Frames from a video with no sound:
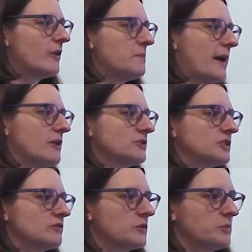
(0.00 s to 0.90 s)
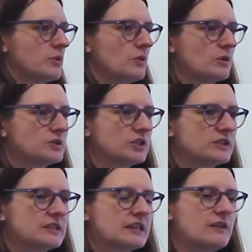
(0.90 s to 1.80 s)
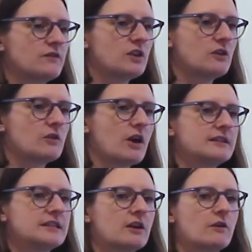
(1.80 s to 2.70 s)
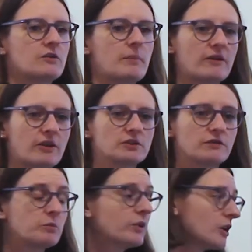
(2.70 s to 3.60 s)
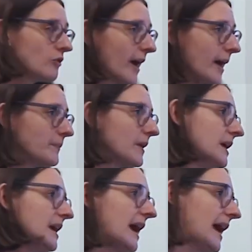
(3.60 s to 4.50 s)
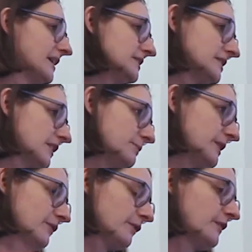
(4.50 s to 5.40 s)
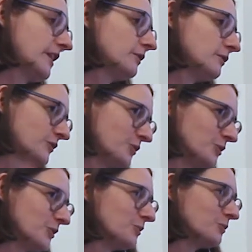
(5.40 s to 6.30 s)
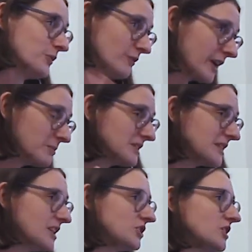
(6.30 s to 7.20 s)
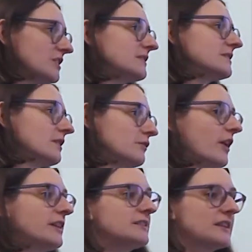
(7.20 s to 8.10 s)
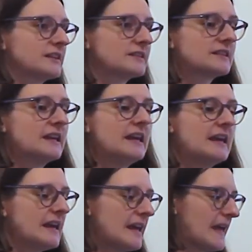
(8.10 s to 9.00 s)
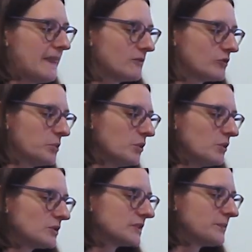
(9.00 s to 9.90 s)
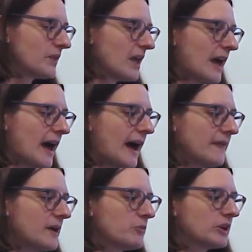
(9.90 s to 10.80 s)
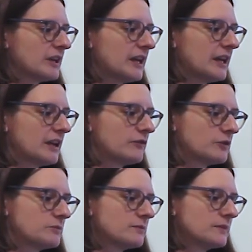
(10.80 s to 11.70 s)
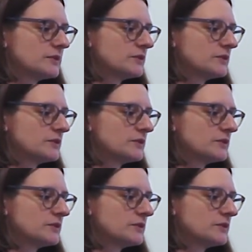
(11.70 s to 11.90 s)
about the report just to give you an idea of the background of the programme and a bit of a feel for the recommendations and the findings in the report. And then we're going to hear from